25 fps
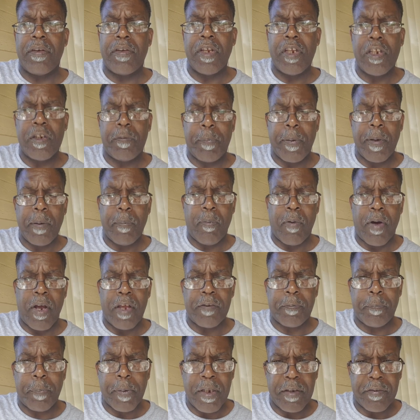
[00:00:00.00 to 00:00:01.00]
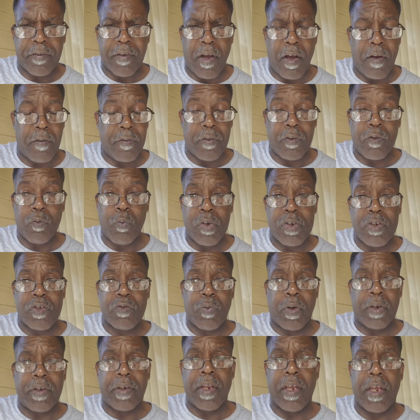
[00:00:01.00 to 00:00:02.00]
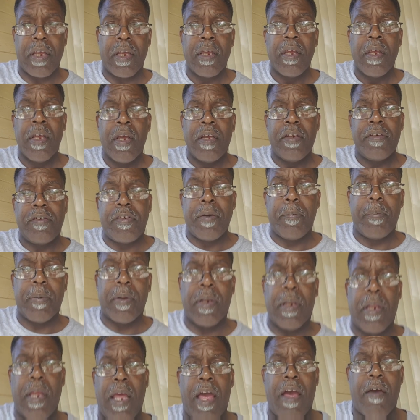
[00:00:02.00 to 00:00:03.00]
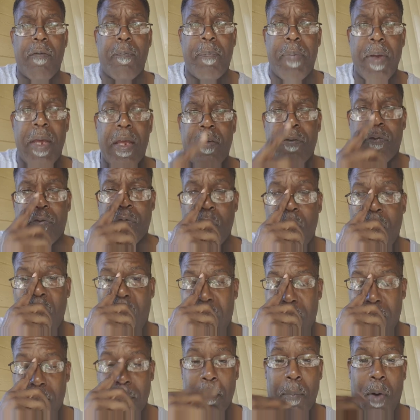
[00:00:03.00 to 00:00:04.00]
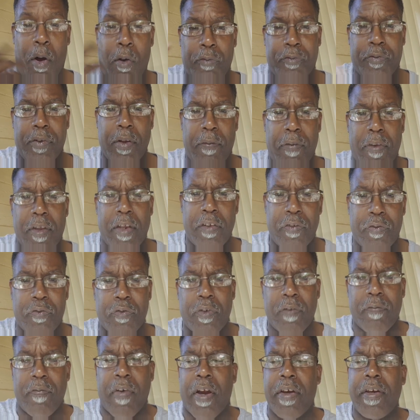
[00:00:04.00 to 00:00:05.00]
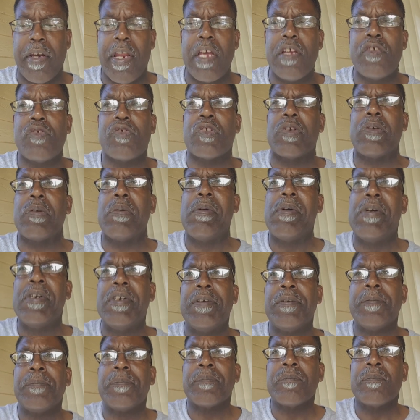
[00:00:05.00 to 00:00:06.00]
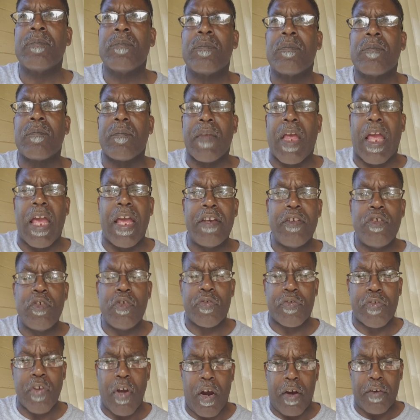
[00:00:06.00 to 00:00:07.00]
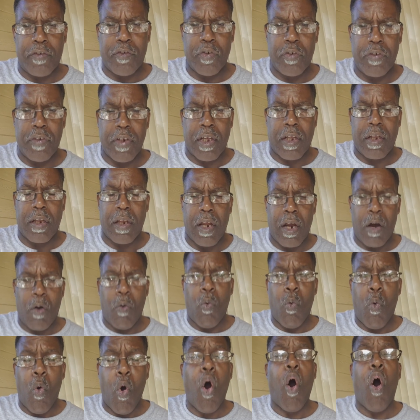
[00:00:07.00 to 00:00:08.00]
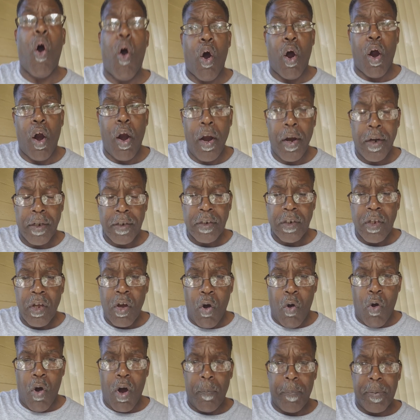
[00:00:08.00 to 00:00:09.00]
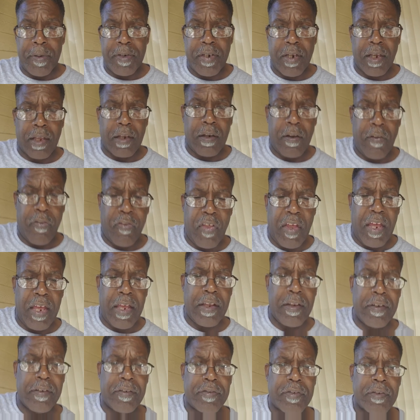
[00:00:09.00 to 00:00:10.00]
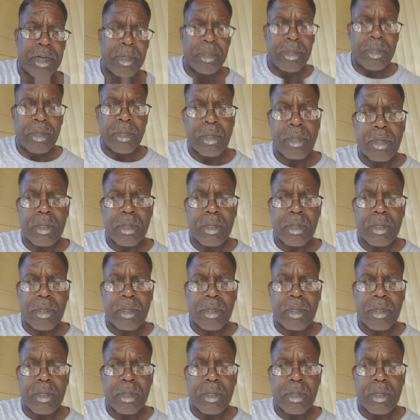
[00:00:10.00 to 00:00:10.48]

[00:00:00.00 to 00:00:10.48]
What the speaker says: these people as peace officers, which is what they typically have been throughout most of the history of our nation, and you start to declare war on particular things,